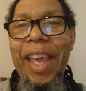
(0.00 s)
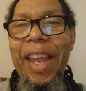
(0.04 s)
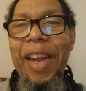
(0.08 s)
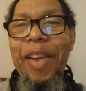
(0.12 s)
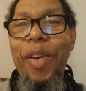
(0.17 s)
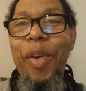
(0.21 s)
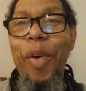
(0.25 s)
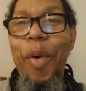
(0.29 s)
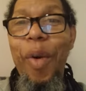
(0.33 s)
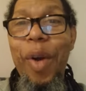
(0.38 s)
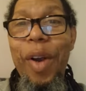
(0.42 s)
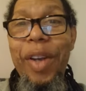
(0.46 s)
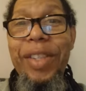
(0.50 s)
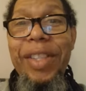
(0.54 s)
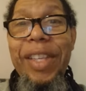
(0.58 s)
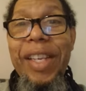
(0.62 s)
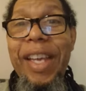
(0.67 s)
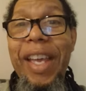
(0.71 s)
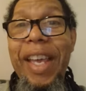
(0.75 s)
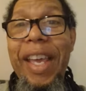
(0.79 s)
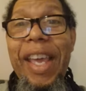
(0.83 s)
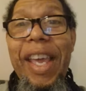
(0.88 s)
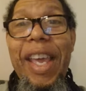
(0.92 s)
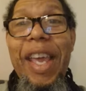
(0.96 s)
And of course,
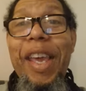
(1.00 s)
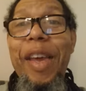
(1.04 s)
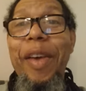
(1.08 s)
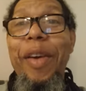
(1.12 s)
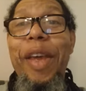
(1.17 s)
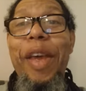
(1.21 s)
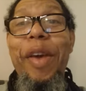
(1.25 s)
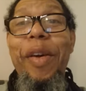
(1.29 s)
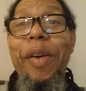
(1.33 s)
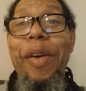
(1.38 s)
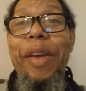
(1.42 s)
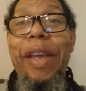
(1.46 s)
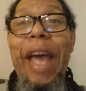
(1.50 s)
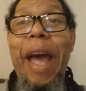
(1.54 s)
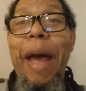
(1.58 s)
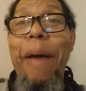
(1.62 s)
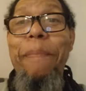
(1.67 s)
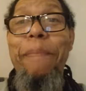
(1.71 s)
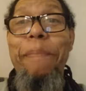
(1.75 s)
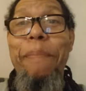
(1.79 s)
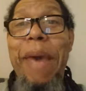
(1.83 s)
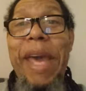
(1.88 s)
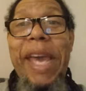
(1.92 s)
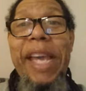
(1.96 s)
it
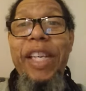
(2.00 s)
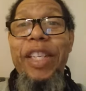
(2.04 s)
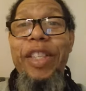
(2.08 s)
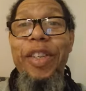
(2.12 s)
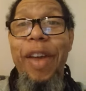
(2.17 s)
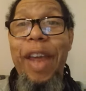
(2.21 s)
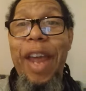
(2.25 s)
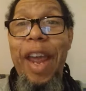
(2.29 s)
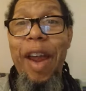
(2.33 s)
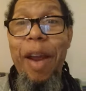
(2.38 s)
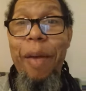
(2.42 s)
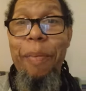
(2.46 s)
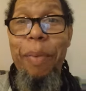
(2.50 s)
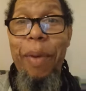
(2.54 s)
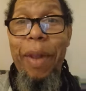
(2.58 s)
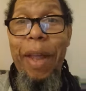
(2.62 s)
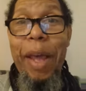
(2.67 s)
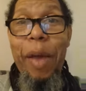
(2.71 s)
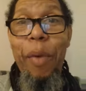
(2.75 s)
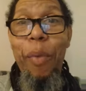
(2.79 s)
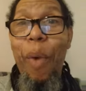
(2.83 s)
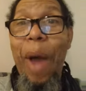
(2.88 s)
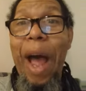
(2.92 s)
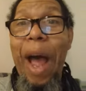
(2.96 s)
got major
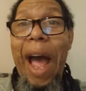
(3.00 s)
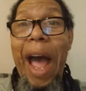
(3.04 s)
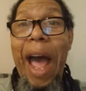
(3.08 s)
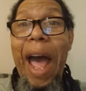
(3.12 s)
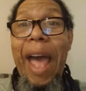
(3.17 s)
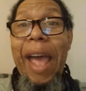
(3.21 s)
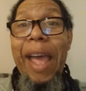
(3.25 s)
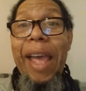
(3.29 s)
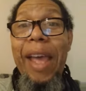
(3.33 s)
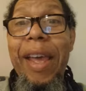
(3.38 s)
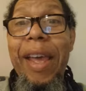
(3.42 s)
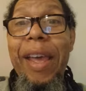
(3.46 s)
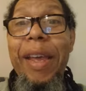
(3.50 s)
airplay. Why?